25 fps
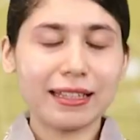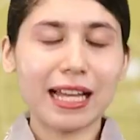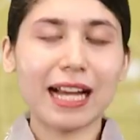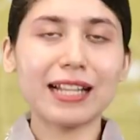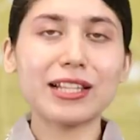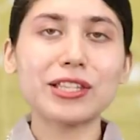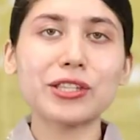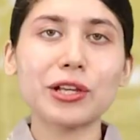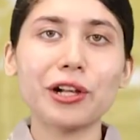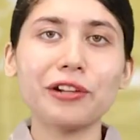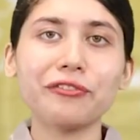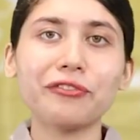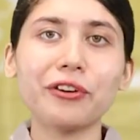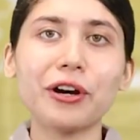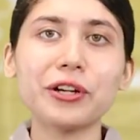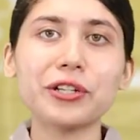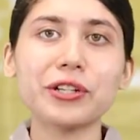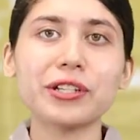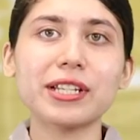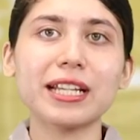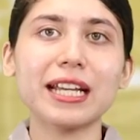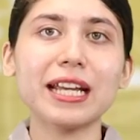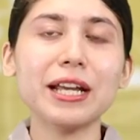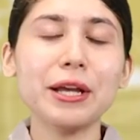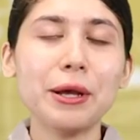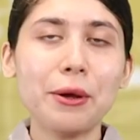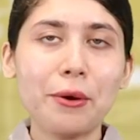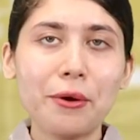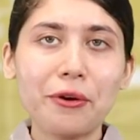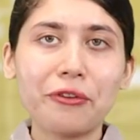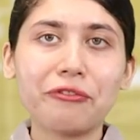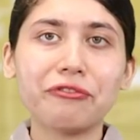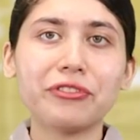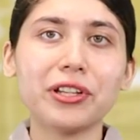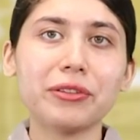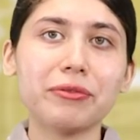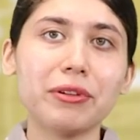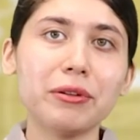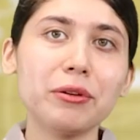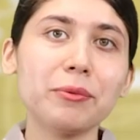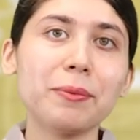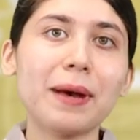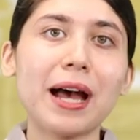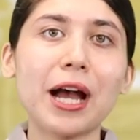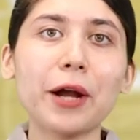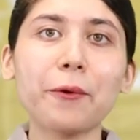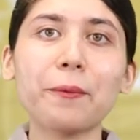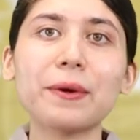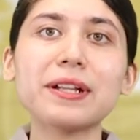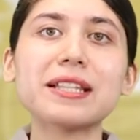That's all for today. We will be
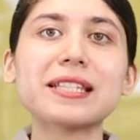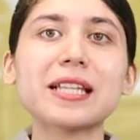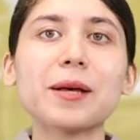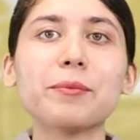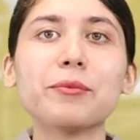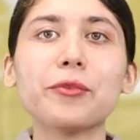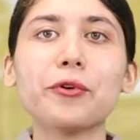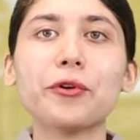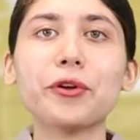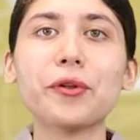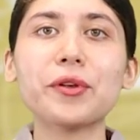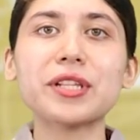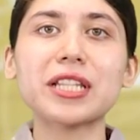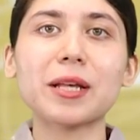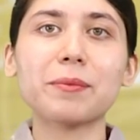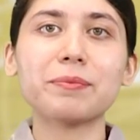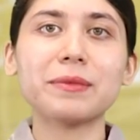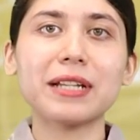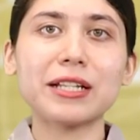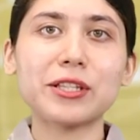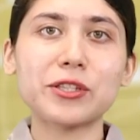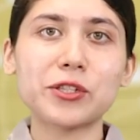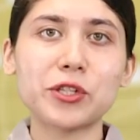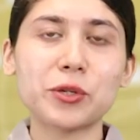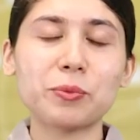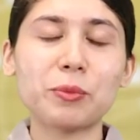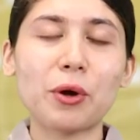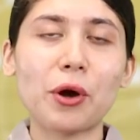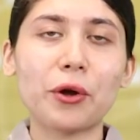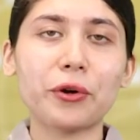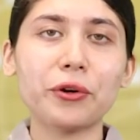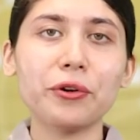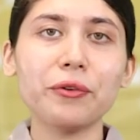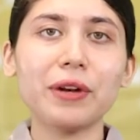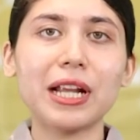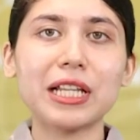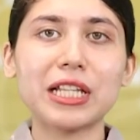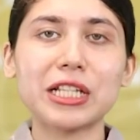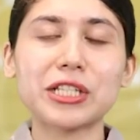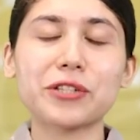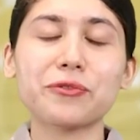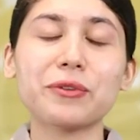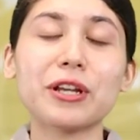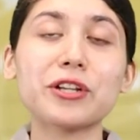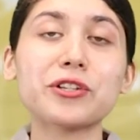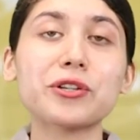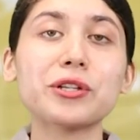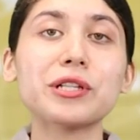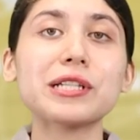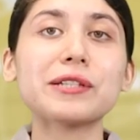back with some more news updates tomorrow.
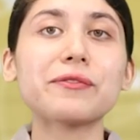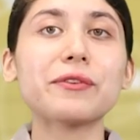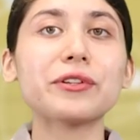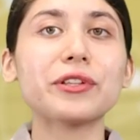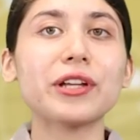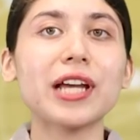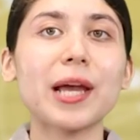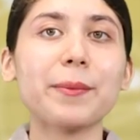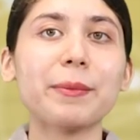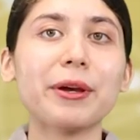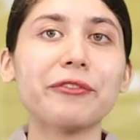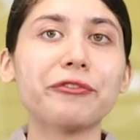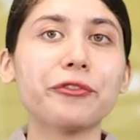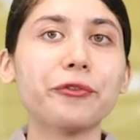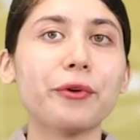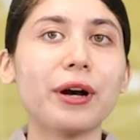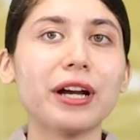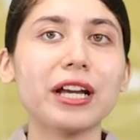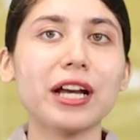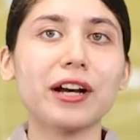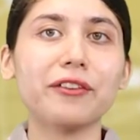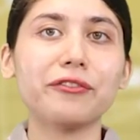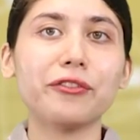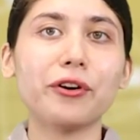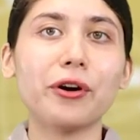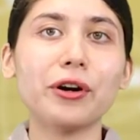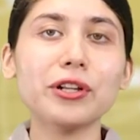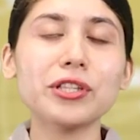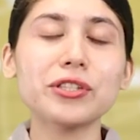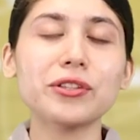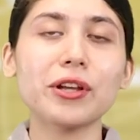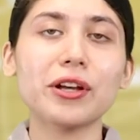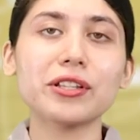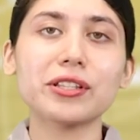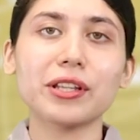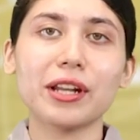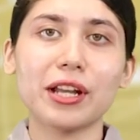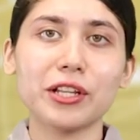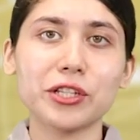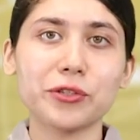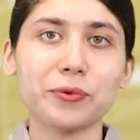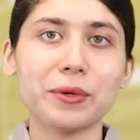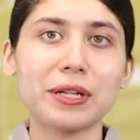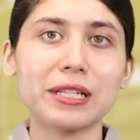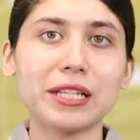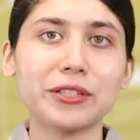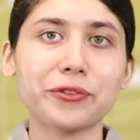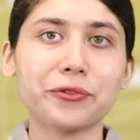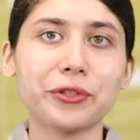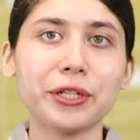Registrations for the MFOI Awards
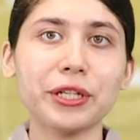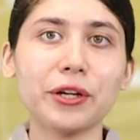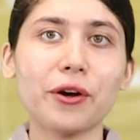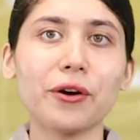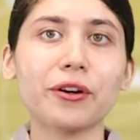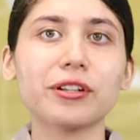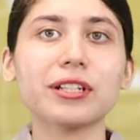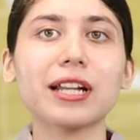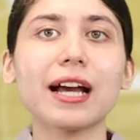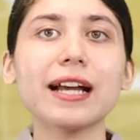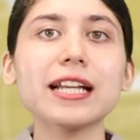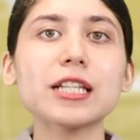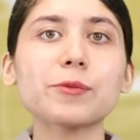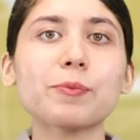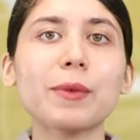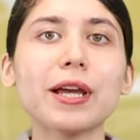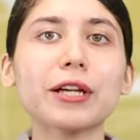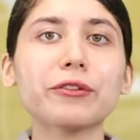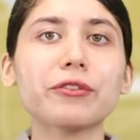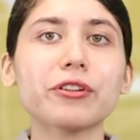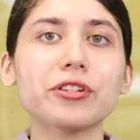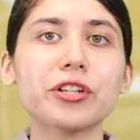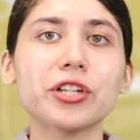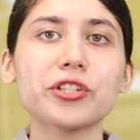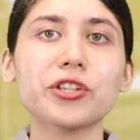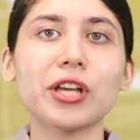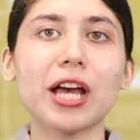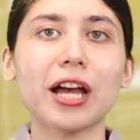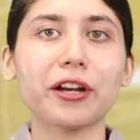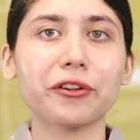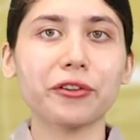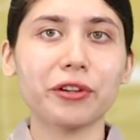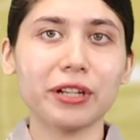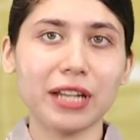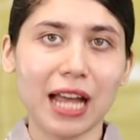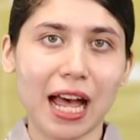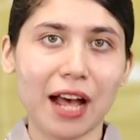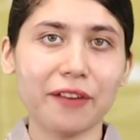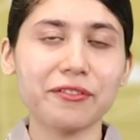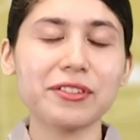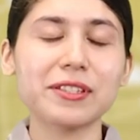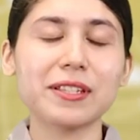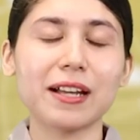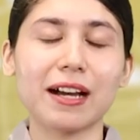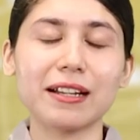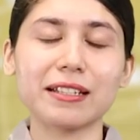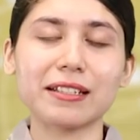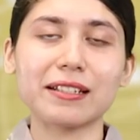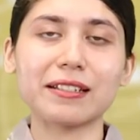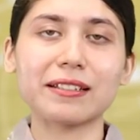2023 organized by Krishi Jagran have
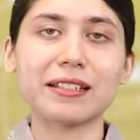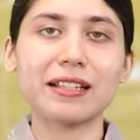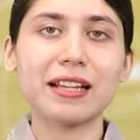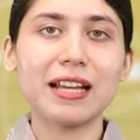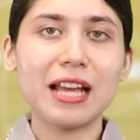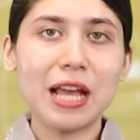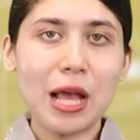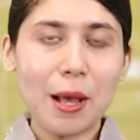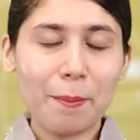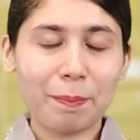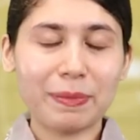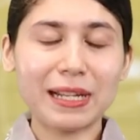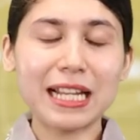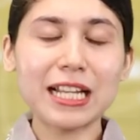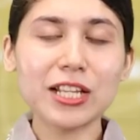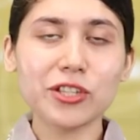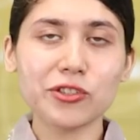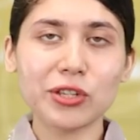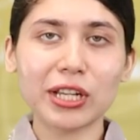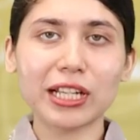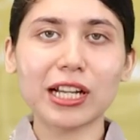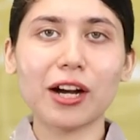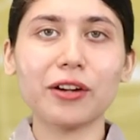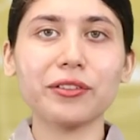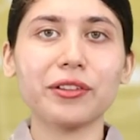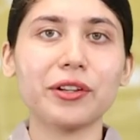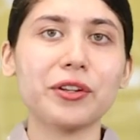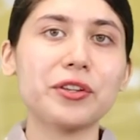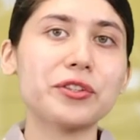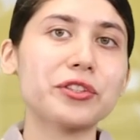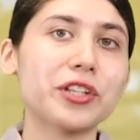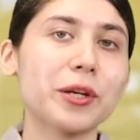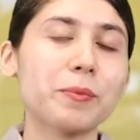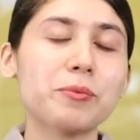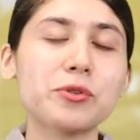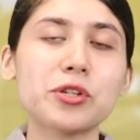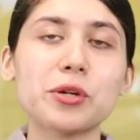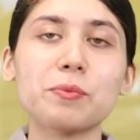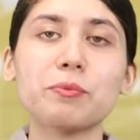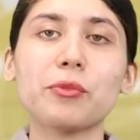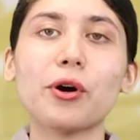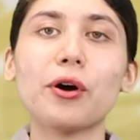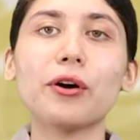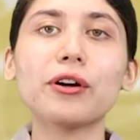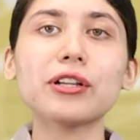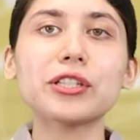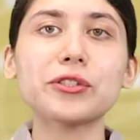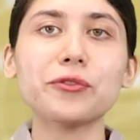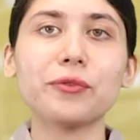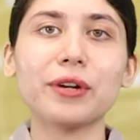started. Please check out the description
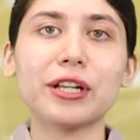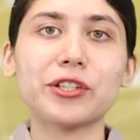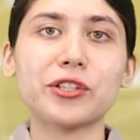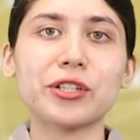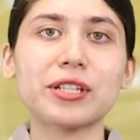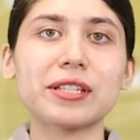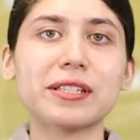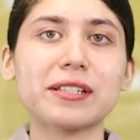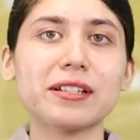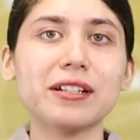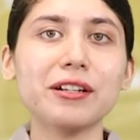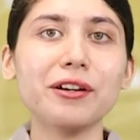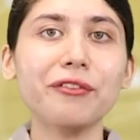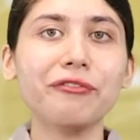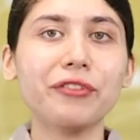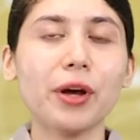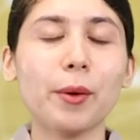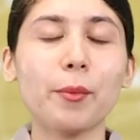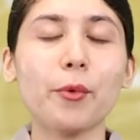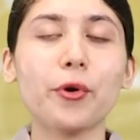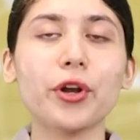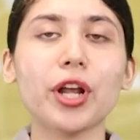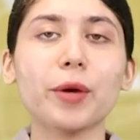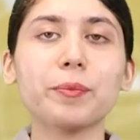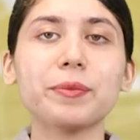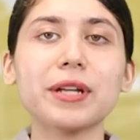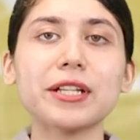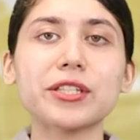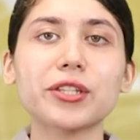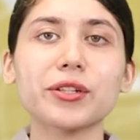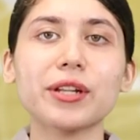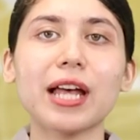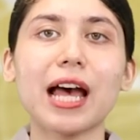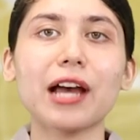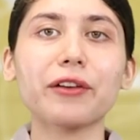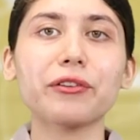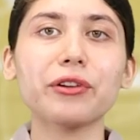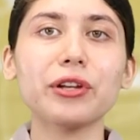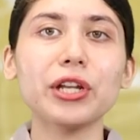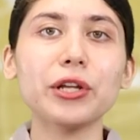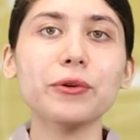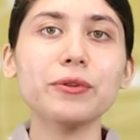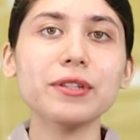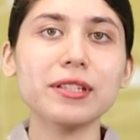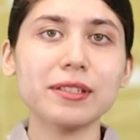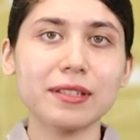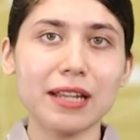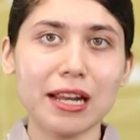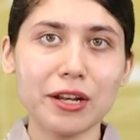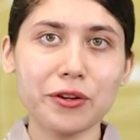box to register. For more updates on agri
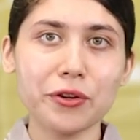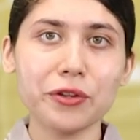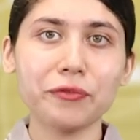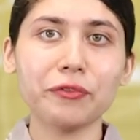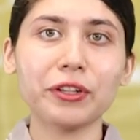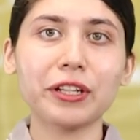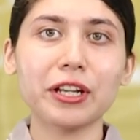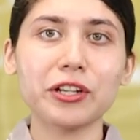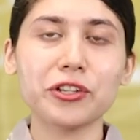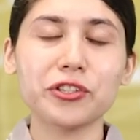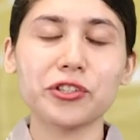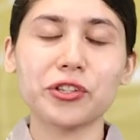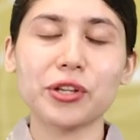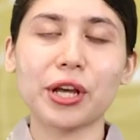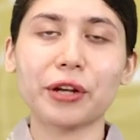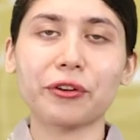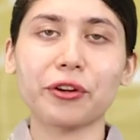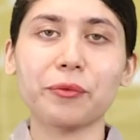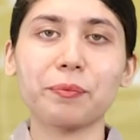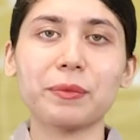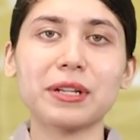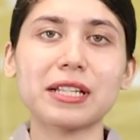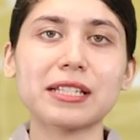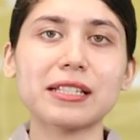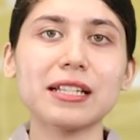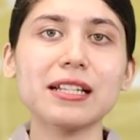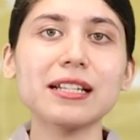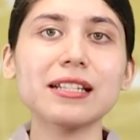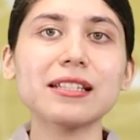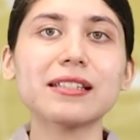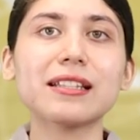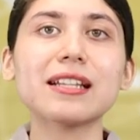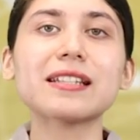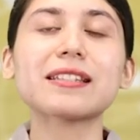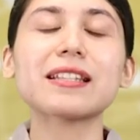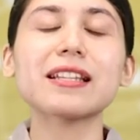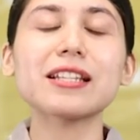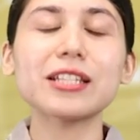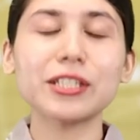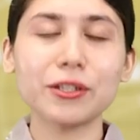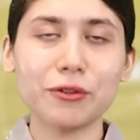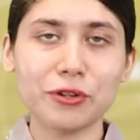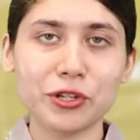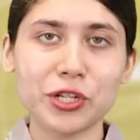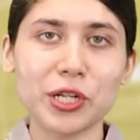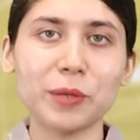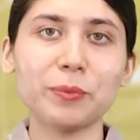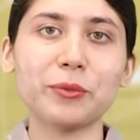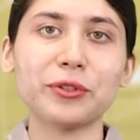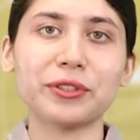news, stay tuned to Krishi Jagran Business. This is
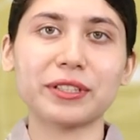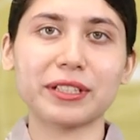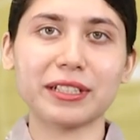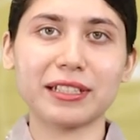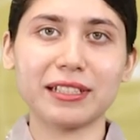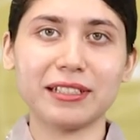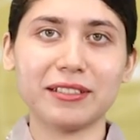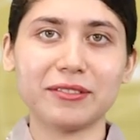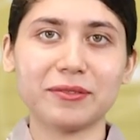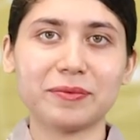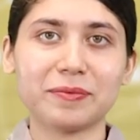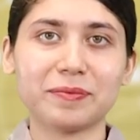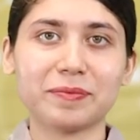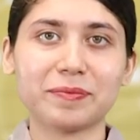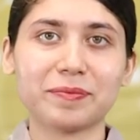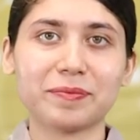Khushi Mudrik.